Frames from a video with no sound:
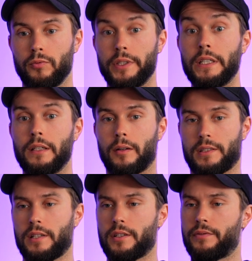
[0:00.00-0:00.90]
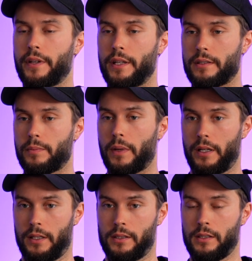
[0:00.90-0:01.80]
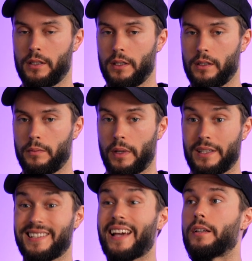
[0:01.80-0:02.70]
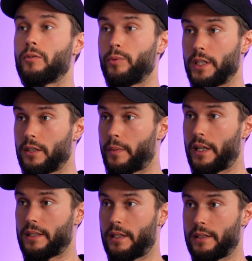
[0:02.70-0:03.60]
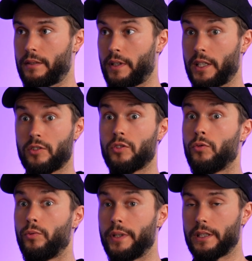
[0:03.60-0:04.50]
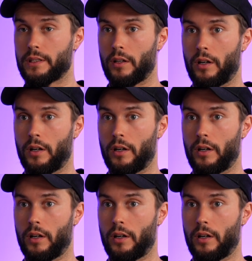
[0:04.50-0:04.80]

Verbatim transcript: read it because I just finished my my second week of my intensive. I did mm-hmm. two weeks in